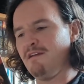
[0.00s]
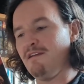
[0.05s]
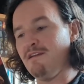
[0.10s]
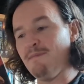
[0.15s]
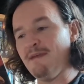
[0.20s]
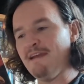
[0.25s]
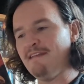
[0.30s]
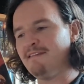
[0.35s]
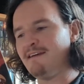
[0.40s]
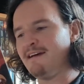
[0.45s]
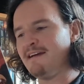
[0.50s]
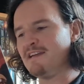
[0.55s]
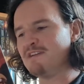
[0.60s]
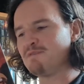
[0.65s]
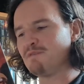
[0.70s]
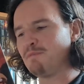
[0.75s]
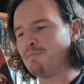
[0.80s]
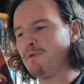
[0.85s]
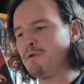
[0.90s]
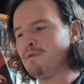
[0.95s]
He met
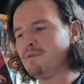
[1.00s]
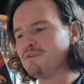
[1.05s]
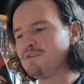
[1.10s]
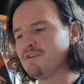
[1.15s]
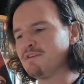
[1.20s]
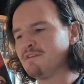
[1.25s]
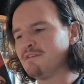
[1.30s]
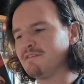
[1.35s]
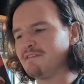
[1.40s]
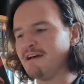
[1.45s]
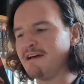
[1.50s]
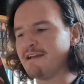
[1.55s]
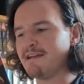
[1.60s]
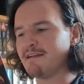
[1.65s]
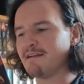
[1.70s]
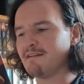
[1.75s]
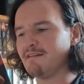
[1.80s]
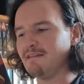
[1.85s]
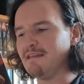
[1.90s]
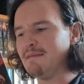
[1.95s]
eyes with Pilcher,
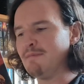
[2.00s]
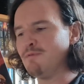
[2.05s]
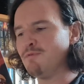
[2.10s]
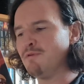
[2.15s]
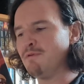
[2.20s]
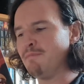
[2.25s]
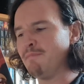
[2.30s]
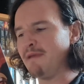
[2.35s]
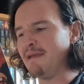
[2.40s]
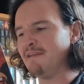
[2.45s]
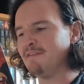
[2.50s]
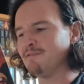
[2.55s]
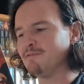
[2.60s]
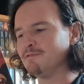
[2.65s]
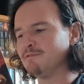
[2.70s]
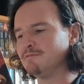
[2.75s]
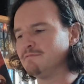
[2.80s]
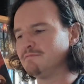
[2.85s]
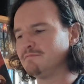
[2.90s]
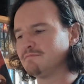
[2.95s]
Darrick, Lebo and Beto.